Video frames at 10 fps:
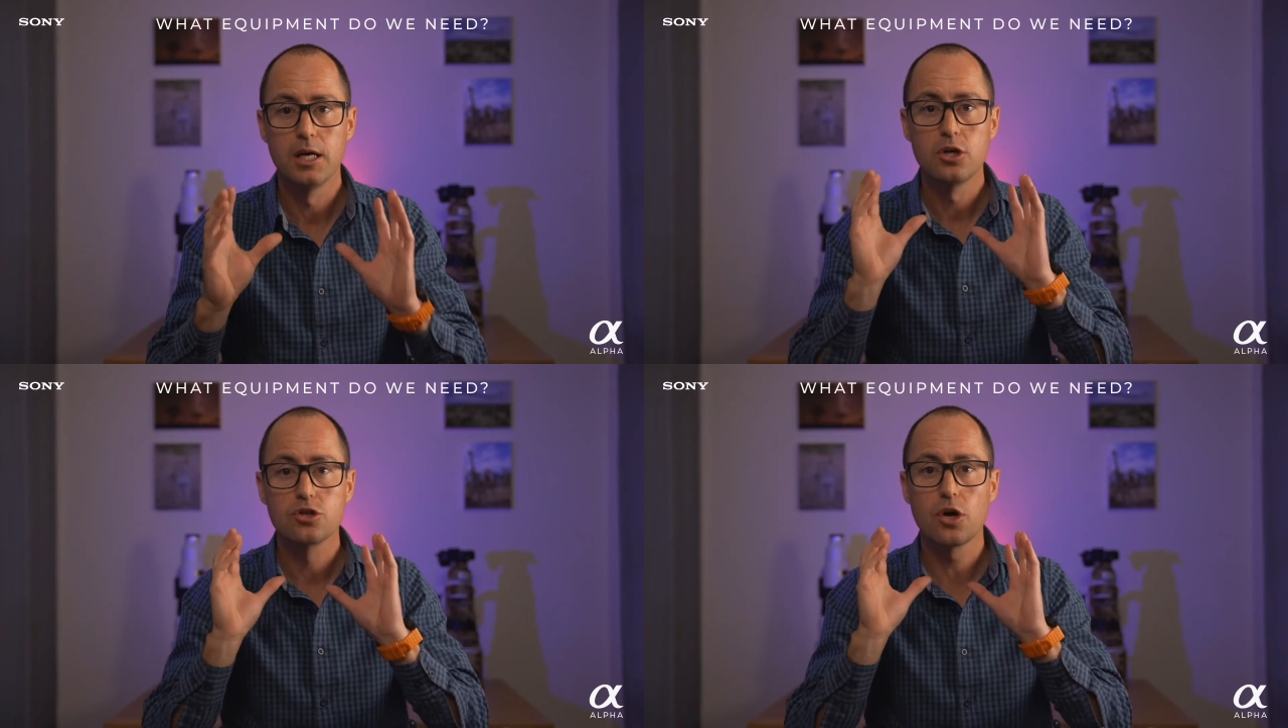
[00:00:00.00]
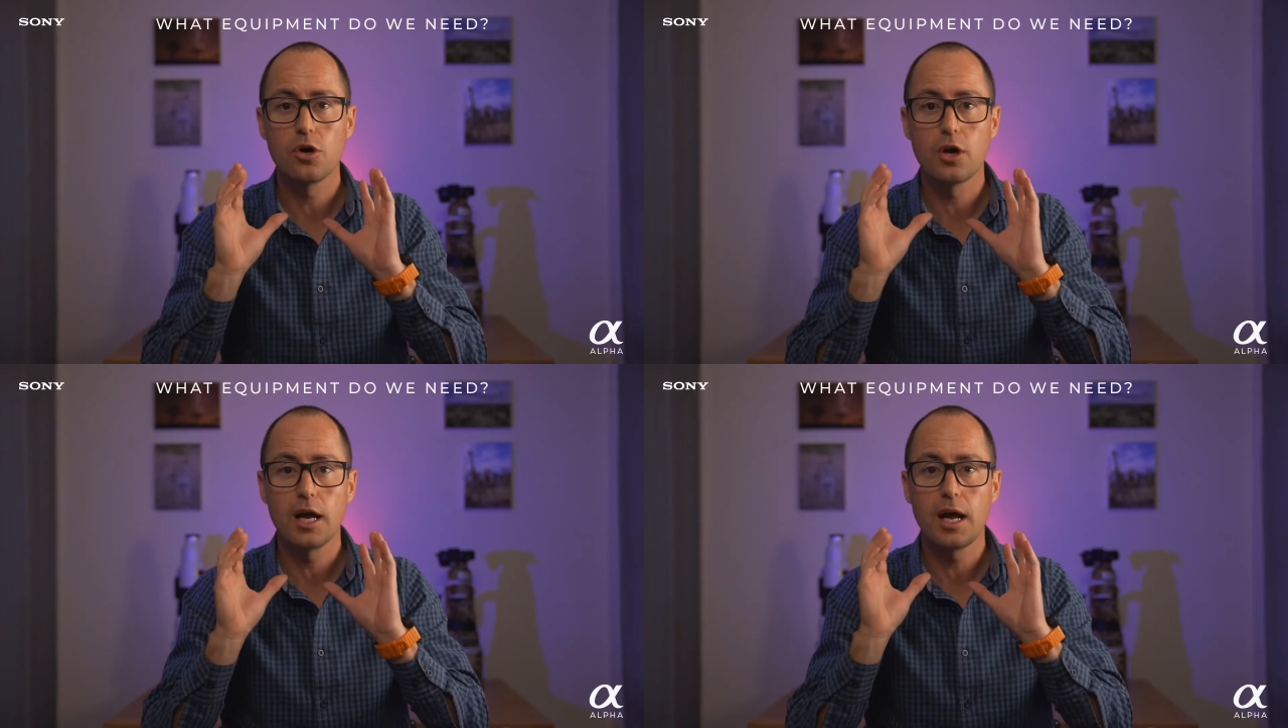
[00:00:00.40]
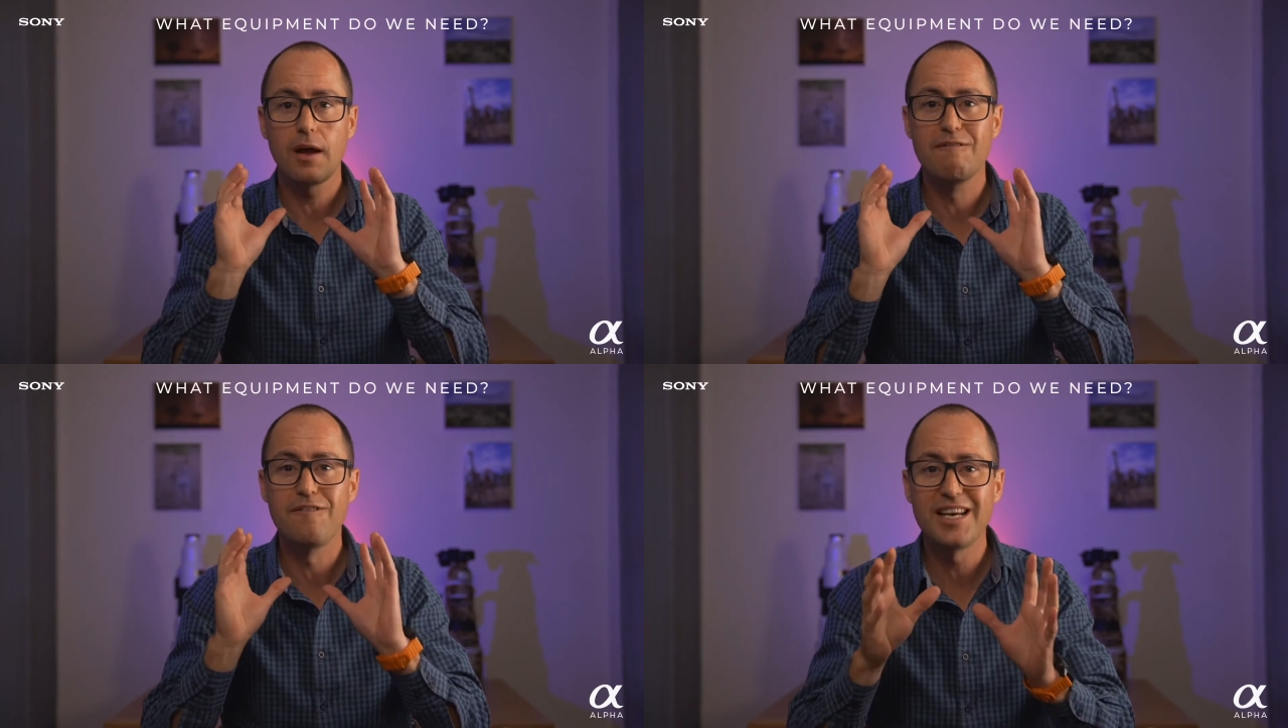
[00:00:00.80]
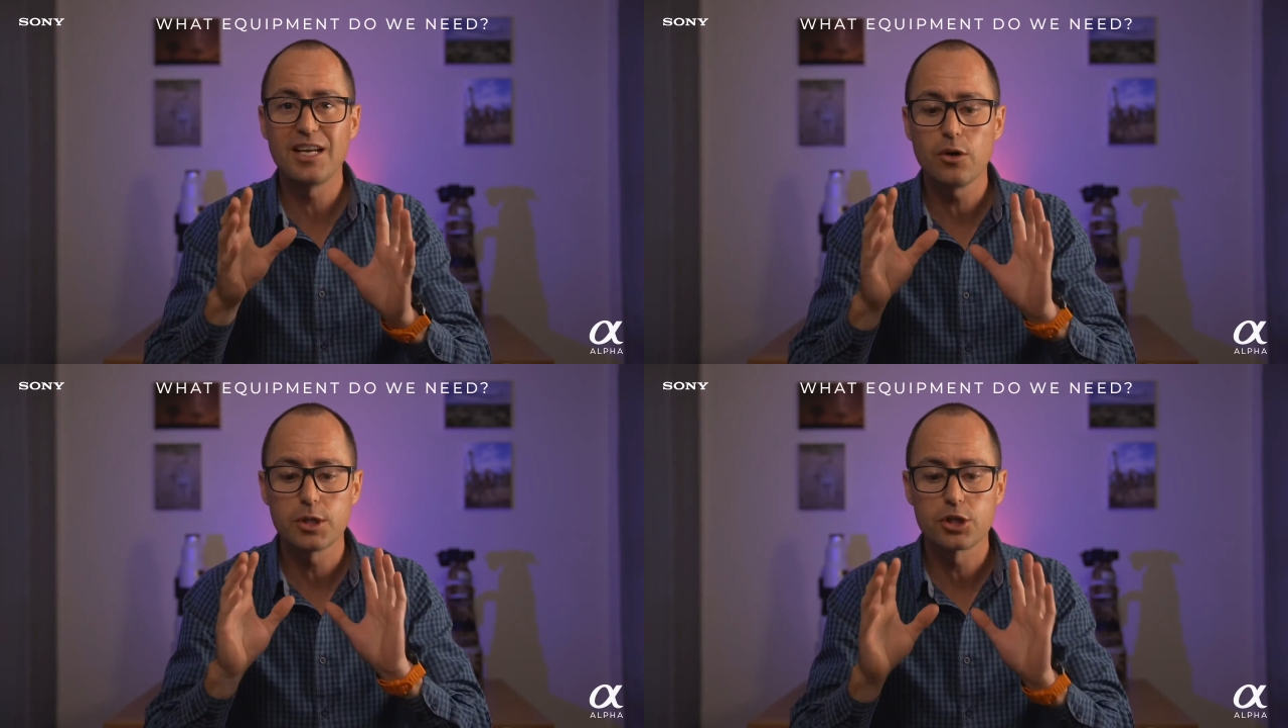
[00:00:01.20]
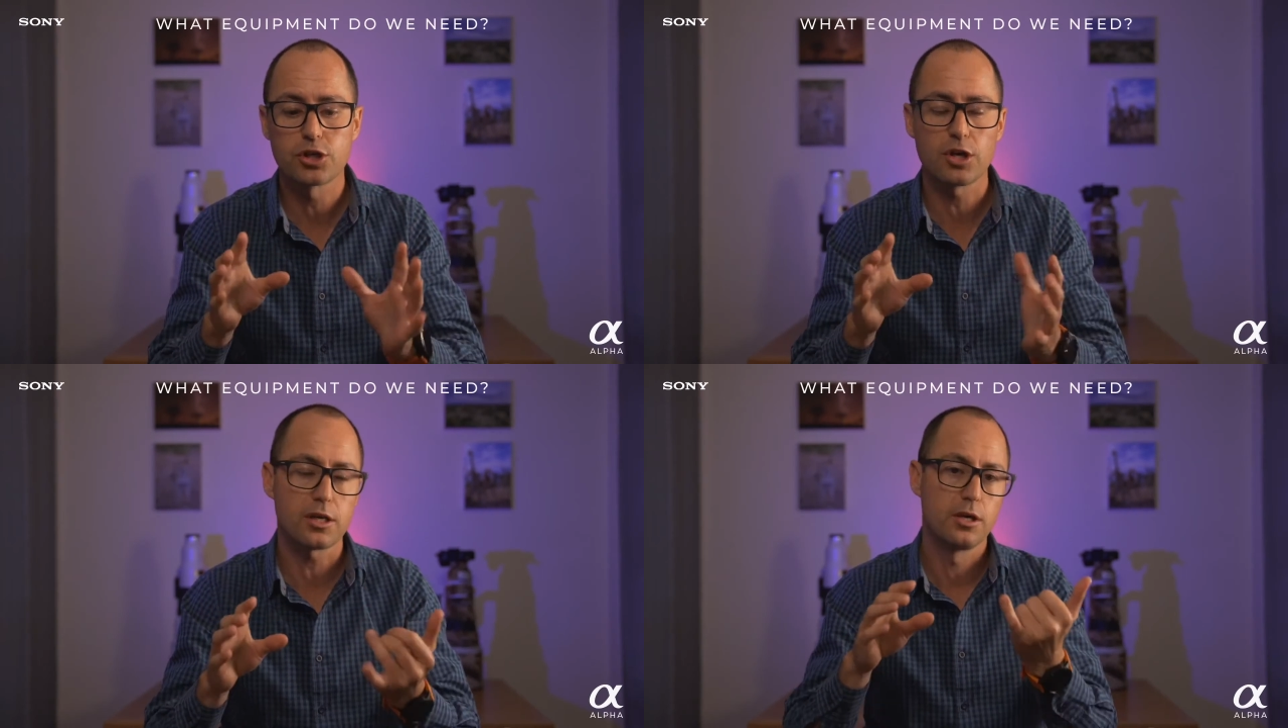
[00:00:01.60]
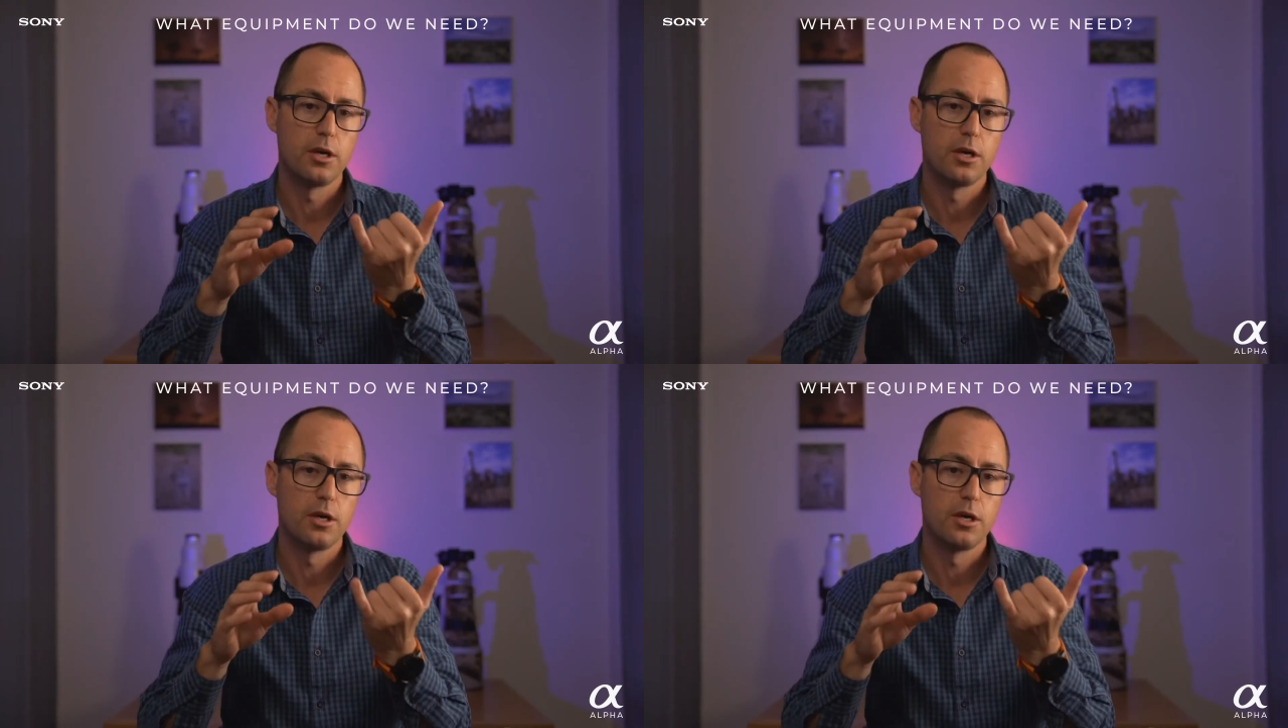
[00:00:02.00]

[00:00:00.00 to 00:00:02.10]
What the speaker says: So video is shot